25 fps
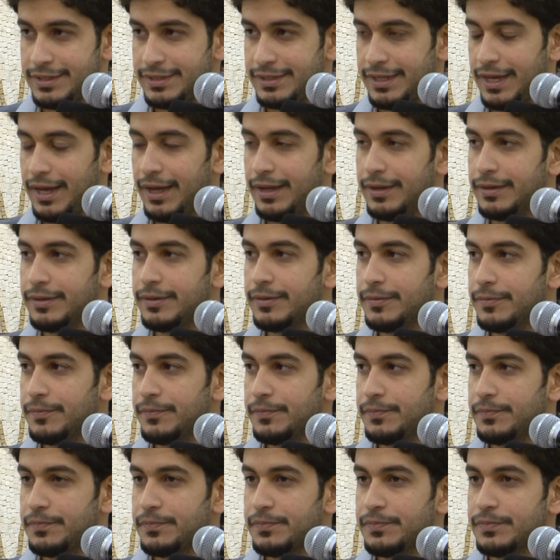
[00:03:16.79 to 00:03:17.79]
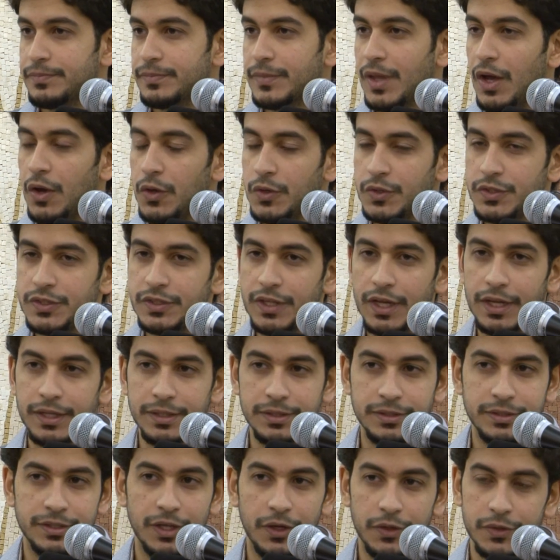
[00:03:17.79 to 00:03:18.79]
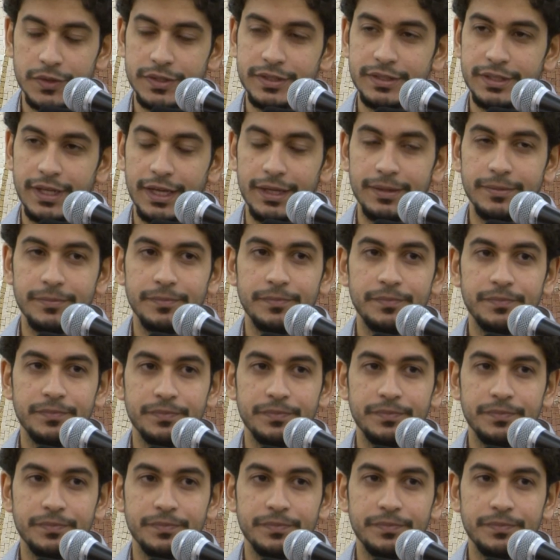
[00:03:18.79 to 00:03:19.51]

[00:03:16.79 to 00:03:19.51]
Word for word: stand. Oh, sun, don't set.